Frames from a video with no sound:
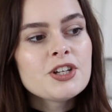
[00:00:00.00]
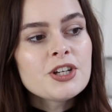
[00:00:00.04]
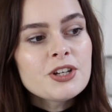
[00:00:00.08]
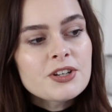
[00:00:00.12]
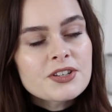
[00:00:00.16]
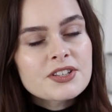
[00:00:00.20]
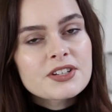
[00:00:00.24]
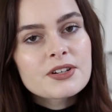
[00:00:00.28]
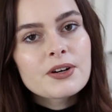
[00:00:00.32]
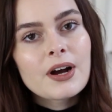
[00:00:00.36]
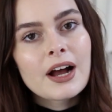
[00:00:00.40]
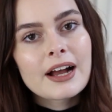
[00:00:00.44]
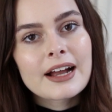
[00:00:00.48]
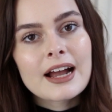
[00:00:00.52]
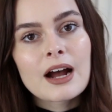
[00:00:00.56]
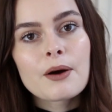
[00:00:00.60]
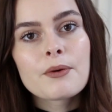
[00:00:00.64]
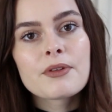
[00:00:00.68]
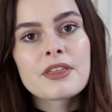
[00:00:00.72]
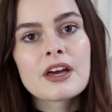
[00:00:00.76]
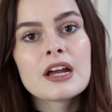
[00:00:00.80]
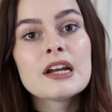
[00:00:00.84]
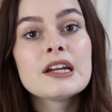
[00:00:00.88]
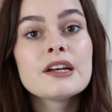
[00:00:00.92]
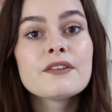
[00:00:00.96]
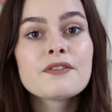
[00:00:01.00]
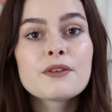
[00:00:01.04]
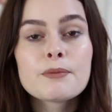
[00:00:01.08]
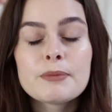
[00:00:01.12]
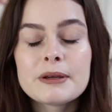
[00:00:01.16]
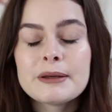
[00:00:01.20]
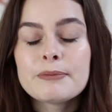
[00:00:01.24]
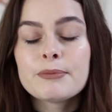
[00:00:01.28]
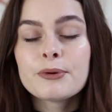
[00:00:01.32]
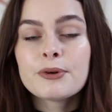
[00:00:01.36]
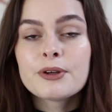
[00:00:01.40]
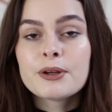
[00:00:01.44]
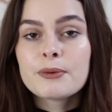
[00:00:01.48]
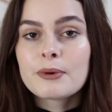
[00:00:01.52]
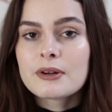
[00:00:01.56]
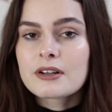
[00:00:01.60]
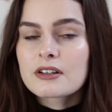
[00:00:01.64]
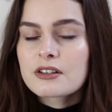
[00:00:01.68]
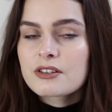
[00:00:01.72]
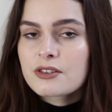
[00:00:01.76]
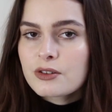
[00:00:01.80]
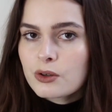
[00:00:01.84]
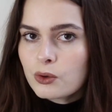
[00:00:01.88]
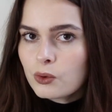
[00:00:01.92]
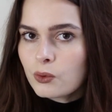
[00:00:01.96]
Do you still hang out with any of the people you
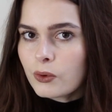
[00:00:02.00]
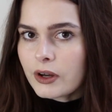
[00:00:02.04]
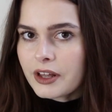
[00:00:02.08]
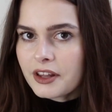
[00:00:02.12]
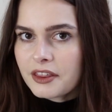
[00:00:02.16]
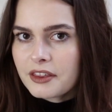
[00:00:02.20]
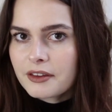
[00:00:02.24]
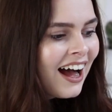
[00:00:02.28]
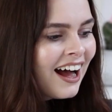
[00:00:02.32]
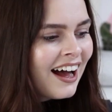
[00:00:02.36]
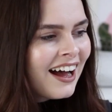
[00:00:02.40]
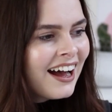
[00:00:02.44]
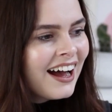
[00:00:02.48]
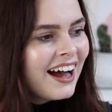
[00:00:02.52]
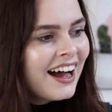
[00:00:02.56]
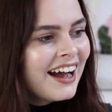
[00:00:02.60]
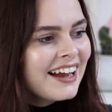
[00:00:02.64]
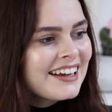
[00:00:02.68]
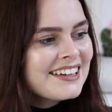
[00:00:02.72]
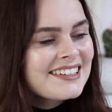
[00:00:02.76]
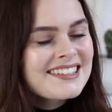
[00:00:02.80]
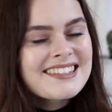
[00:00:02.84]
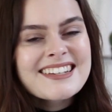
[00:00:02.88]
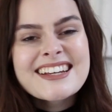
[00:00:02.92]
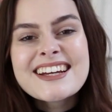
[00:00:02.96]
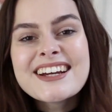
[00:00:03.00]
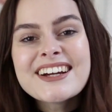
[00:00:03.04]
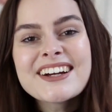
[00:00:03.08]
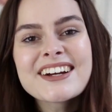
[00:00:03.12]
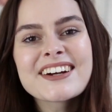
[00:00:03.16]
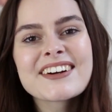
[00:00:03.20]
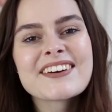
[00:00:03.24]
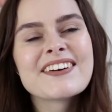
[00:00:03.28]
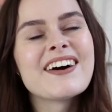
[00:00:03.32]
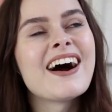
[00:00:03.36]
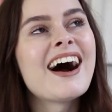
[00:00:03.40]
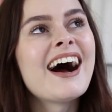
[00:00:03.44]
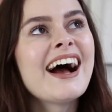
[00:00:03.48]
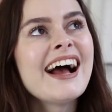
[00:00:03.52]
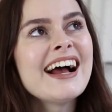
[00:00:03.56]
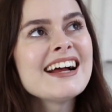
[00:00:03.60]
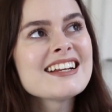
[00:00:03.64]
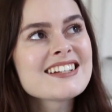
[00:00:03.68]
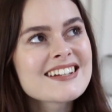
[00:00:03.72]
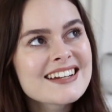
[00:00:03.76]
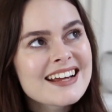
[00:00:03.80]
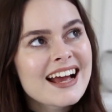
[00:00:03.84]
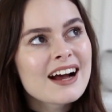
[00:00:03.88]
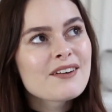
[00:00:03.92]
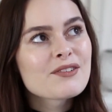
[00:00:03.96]
went to school with? I do. I
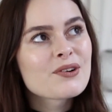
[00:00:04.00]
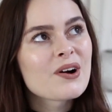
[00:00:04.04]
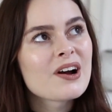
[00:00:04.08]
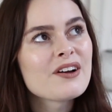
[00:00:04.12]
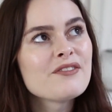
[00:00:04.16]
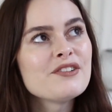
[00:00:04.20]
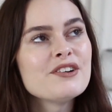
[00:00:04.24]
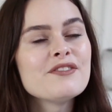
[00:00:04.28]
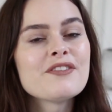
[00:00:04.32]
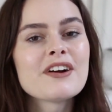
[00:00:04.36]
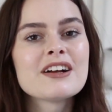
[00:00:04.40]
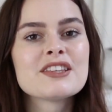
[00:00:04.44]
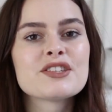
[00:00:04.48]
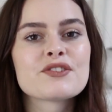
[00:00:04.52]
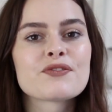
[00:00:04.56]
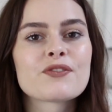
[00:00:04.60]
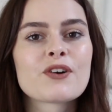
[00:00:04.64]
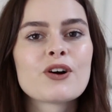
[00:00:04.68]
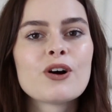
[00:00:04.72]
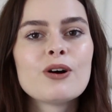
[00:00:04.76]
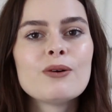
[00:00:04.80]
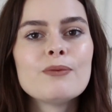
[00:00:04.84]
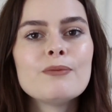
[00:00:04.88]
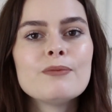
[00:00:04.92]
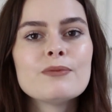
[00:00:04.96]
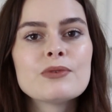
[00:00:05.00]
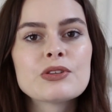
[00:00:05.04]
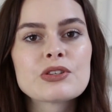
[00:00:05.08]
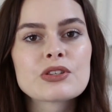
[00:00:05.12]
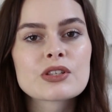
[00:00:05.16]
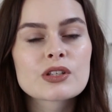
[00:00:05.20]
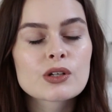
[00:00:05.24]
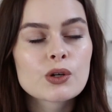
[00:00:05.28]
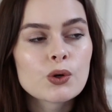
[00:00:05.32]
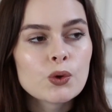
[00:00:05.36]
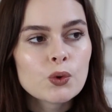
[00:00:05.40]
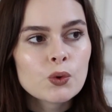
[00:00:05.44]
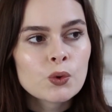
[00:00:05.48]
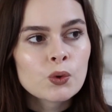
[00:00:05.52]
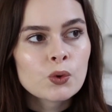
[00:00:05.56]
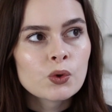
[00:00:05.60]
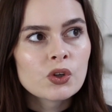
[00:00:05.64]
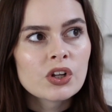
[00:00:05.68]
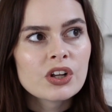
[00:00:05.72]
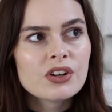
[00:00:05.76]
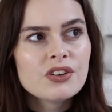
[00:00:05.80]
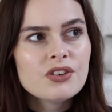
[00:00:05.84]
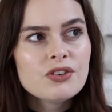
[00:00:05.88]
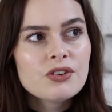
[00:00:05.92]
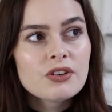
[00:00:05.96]
actually have quite a few friends from
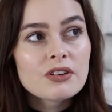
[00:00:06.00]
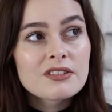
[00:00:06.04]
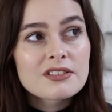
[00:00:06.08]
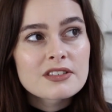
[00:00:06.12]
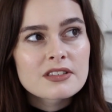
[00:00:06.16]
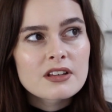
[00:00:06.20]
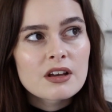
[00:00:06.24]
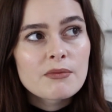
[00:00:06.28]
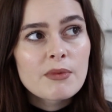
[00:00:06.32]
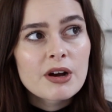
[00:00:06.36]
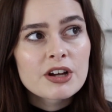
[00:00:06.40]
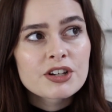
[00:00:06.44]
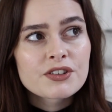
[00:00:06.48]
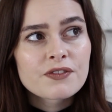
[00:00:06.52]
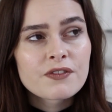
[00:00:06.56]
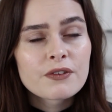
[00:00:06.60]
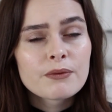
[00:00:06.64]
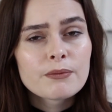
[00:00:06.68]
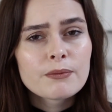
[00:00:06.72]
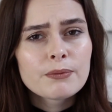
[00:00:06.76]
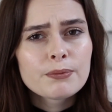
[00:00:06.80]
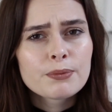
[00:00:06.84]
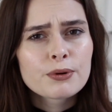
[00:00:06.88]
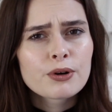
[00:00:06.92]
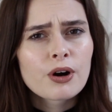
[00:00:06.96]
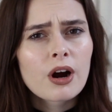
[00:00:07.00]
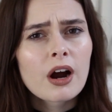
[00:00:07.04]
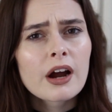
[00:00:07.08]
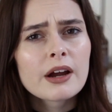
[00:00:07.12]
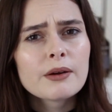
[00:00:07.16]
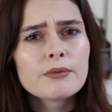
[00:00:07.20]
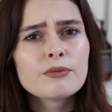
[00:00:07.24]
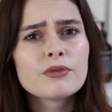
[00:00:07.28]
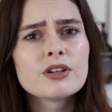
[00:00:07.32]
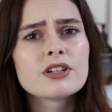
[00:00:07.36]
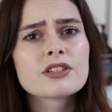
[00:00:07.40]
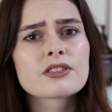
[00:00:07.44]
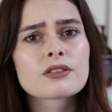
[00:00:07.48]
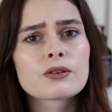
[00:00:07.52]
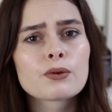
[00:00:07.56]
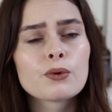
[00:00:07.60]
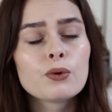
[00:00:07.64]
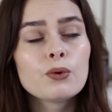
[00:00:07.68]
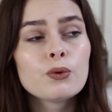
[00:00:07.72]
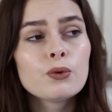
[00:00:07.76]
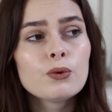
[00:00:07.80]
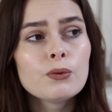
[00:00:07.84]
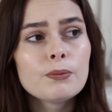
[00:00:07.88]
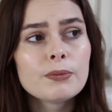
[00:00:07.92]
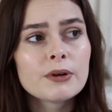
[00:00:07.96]
school, not so much from primary
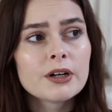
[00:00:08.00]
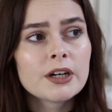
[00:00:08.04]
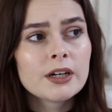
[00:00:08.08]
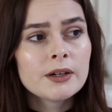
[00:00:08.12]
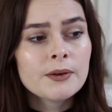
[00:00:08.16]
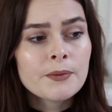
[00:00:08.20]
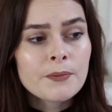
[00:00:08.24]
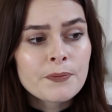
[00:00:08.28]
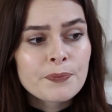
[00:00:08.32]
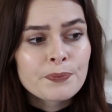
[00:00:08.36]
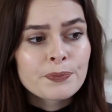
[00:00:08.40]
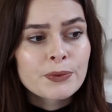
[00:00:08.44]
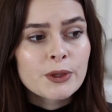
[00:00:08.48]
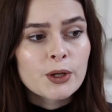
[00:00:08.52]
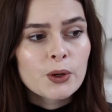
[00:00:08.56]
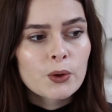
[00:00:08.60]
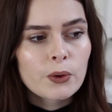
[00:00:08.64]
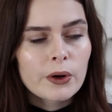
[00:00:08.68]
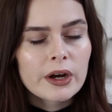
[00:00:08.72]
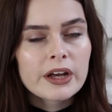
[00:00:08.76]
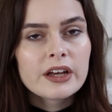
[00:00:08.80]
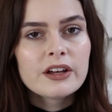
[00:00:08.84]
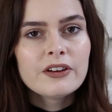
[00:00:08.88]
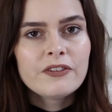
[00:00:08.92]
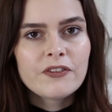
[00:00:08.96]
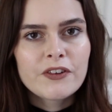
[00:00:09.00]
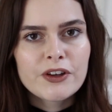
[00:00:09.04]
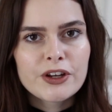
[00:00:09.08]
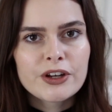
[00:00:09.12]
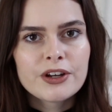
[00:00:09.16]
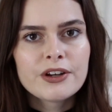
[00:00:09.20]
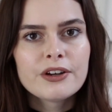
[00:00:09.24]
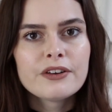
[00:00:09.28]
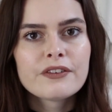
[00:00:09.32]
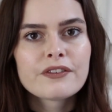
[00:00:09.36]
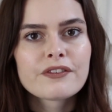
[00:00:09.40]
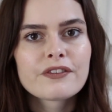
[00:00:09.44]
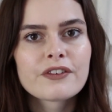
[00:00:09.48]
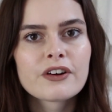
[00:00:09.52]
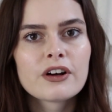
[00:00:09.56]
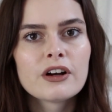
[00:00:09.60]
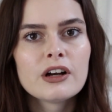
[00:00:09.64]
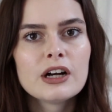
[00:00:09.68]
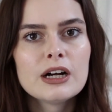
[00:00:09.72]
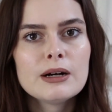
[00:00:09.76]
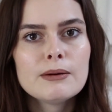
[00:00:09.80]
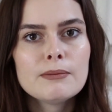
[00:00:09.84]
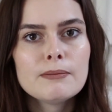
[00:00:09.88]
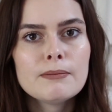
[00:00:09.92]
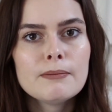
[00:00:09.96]
school, but quite a few
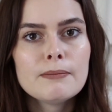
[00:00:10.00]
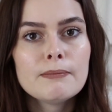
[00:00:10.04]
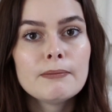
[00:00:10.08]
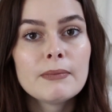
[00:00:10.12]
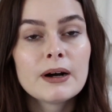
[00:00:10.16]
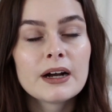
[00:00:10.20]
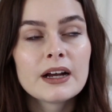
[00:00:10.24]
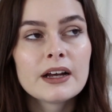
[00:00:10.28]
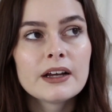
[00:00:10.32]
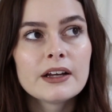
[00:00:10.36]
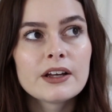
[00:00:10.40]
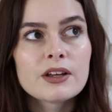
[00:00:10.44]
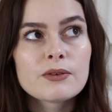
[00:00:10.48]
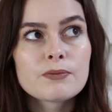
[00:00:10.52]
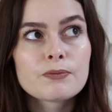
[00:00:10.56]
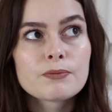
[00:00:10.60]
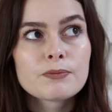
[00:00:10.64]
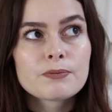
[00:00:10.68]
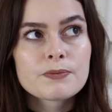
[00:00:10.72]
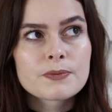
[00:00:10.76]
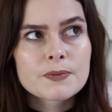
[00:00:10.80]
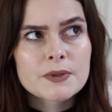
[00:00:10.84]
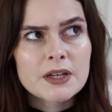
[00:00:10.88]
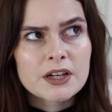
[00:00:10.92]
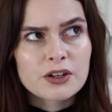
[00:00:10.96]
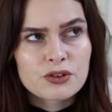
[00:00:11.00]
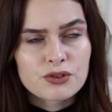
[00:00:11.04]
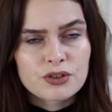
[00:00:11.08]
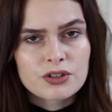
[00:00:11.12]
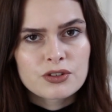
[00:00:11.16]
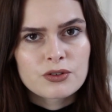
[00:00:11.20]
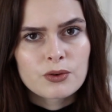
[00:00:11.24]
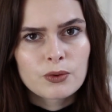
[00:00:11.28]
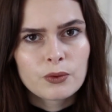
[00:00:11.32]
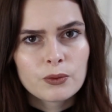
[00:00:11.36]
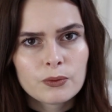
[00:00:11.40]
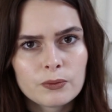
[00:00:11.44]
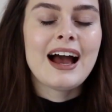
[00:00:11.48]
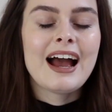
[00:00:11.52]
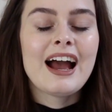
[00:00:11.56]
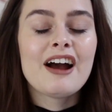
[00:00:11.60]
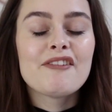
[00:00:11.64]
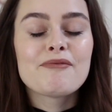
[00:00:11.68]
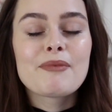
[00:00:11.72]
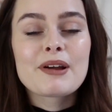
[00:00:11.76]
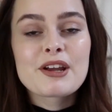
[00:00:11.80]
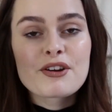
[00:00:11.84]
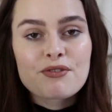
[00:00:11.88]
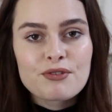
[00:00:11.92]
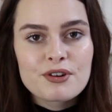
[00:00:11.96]
from my secondary school. I
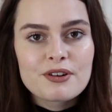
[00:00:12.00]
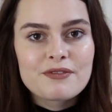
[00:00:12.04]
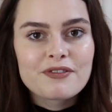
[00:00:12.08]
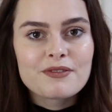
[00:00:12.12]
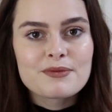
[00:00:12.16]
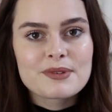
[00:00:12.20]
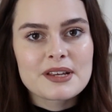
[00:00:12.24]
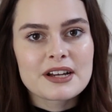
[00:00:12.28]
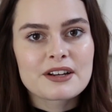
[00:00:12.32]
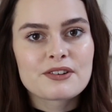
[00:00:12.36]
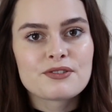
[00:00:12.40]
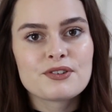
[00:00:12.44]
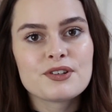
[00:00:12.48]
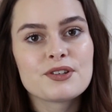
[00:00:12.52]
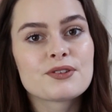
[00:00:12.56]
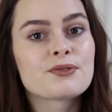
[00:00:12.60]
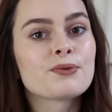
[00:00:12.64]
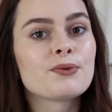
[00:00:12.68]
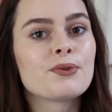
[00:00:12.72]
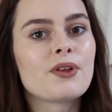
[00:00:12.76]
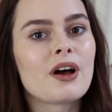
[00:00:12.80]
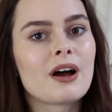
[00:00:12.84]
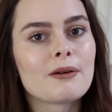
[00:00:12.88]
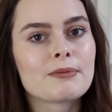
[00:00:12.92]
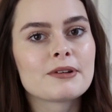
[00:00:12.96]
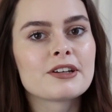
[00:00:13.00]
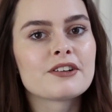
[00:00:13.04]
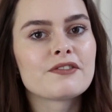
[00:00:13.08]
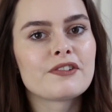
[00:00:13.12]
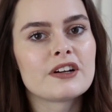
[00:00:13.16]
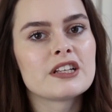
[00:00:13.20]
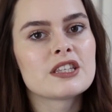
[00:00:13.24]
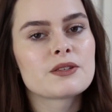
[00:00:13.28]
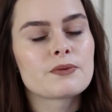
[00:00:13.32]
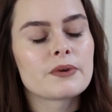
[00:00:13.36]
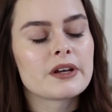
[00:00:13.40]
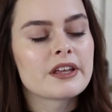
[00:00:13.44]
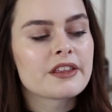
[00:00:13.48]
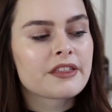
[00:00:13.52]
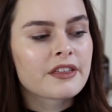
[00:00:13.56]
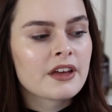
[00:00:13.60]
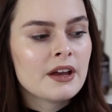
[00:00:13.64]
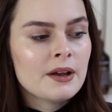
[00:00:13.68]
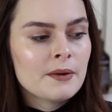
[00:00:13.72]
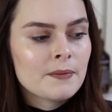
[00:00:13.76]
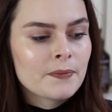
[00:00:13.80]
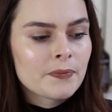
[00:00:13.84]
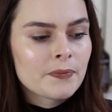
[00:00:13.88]
have my group from secondary school that I'm good friends with,